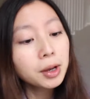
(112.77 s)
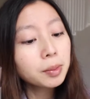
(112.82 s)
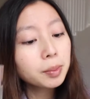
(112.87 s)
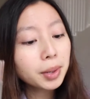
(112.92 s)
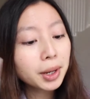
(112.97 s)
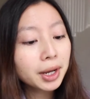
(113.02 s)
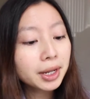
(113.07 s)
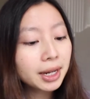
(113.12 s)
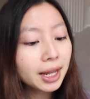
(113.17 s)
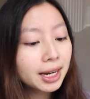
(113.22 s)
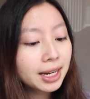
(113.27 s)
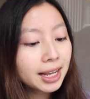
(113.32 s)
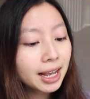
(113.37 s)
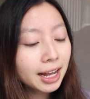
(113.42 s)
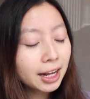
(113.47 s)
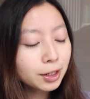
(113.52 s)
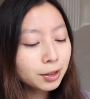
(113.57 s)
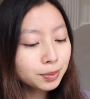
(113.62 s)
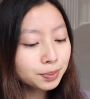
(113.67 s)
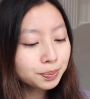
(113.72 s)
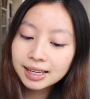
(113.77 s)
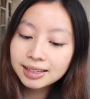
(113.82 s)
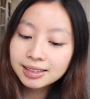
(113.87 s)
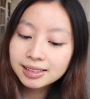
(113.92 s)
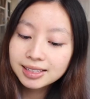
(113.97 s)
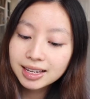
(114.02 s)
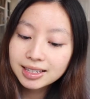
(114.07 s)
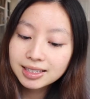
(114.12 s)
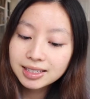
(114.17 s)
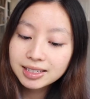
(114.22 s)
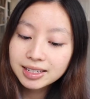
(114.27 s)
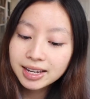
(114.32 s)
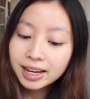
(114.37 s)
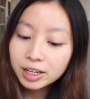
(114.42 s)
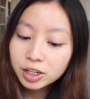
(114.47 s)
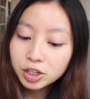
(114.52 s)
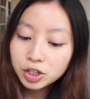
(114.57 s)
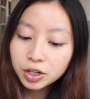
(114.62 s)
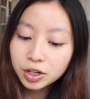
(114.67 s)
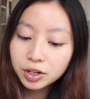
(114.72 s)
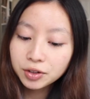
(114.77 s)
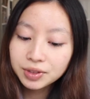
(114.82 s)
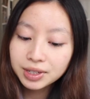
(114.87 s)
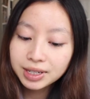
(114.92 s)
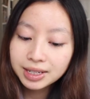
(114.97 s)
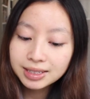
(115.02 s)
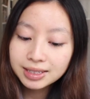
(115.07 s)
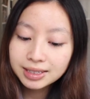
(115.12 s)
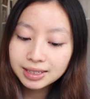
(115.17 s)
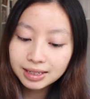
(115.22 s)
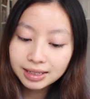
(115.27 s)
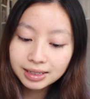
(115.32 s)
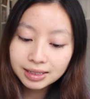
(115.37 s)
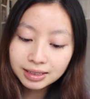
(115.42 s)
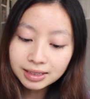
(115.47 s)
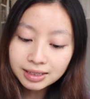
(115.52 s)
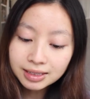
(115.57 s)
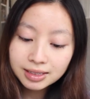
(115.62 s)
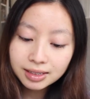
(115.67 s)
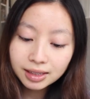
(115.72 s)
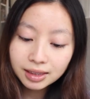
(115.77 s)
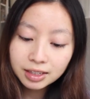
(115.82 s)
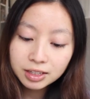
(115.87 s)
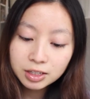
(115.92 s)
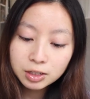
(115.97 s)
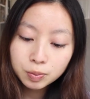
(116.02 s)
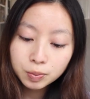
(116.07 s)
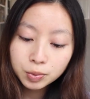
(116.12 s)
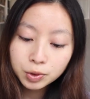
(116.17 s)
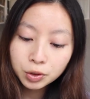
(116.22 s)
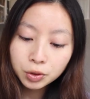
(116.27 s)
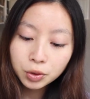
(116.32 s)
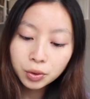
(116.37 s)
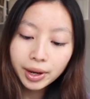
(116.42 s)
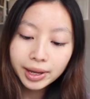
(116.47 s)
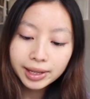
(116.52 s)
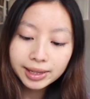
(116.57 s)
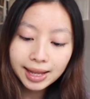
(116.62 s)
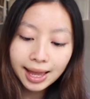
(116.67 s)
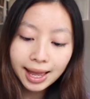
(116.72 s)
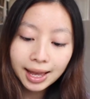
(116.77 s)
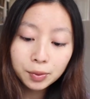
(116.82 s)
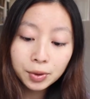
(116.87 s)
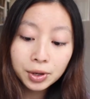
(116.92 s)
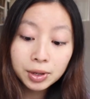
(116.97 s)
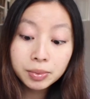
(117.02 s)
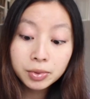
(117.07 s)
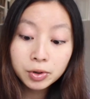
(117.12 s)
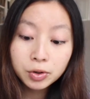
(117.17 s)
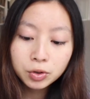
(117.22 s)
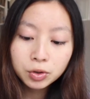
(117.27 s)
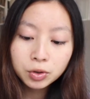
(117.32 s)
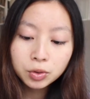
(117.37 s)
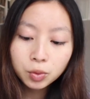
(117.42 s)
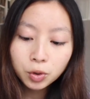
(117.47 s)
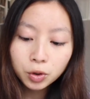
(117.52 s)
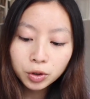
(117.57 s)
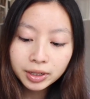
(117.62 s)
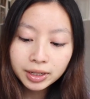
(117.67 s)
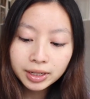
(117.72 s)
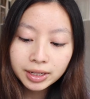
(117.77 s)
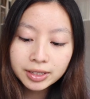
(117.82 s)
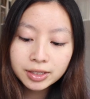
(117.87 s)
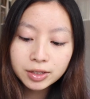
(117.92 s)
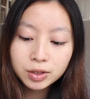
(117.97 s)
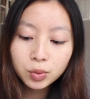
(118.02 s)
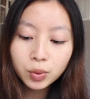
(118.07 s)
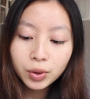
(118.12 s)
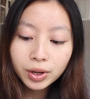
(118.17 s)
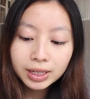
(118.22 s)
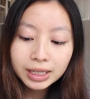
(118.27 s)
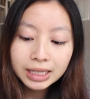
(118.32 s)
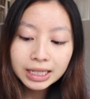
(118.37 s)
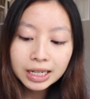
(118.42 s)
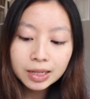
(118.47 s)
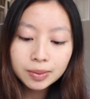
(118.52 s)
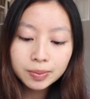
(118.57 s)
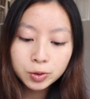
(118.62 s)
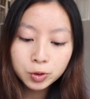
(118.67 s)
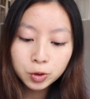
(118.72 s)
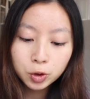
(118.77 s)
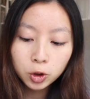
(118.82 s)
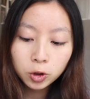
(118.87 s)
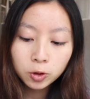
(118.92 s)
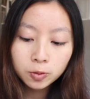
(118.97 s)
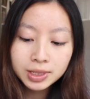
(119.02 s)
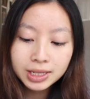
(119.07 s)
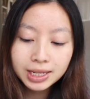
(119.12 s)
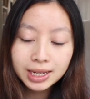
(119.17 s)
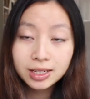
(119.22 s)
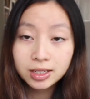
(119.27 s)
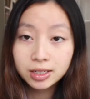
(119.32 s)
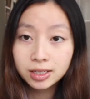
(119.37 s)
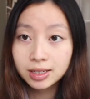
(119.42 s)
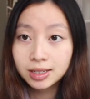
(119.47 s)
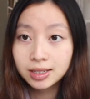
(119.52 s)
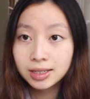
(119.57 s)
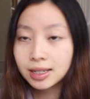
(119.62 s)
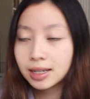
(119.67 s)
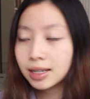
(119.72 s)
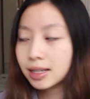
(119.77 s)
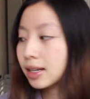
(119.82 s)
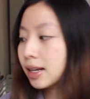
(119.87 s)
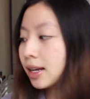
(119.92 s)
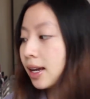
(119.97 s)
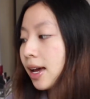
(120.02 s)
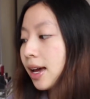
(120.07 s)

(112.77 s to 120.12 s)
but anyhow, it says the texture of this is, this pure and lightweight miracle water is quickly absorbed into the skin.